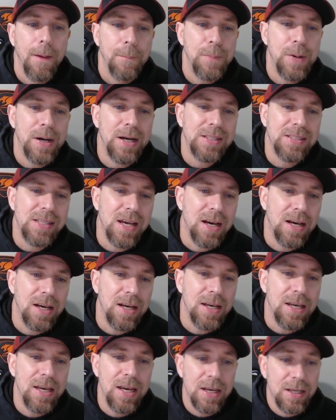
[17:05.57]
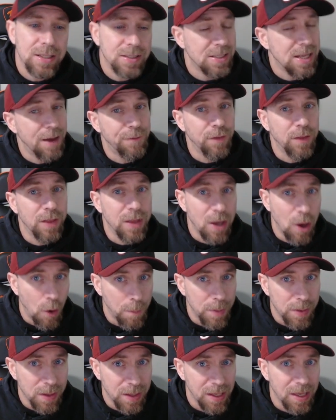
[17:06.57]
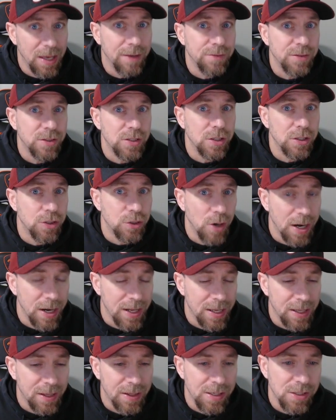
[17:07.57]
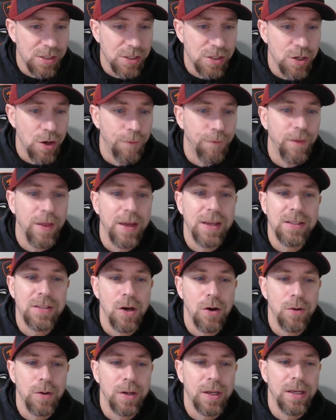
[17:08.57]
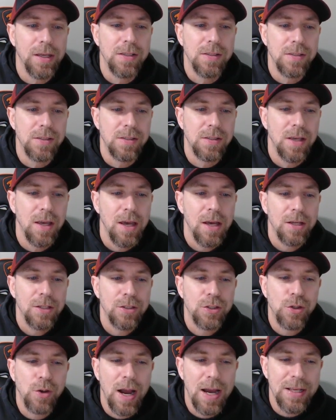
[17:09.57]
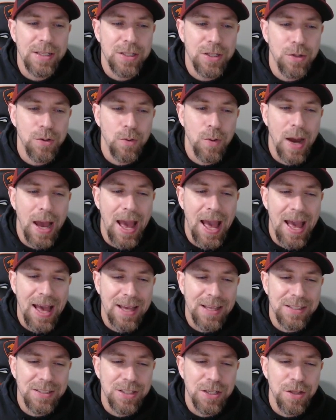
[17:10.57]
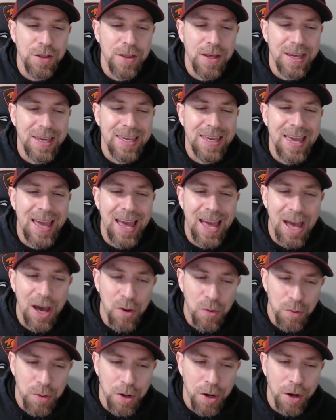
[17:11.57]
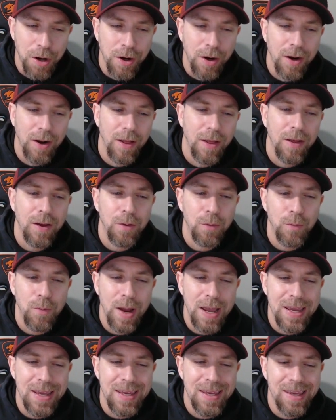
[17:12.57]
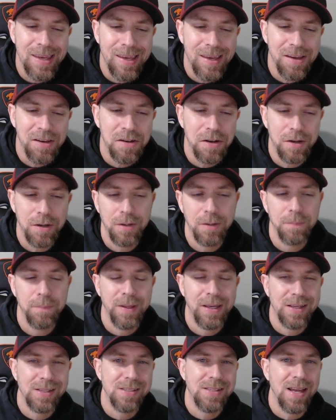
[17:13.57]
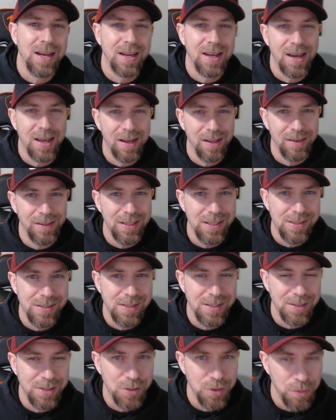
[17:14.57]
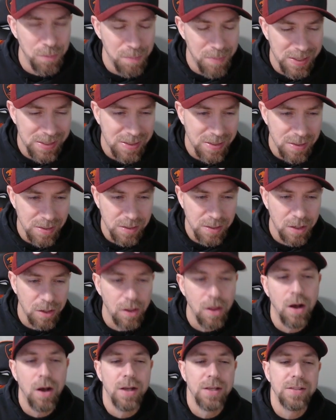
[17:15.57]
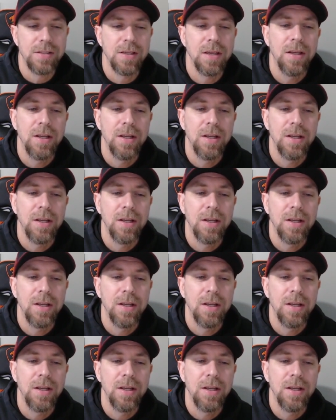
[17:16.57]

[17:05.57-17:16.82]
But definitely open the gifts, try to get these snowflake tokens, try to add to the counter right here, because that kind of leads into Mrs. Claus.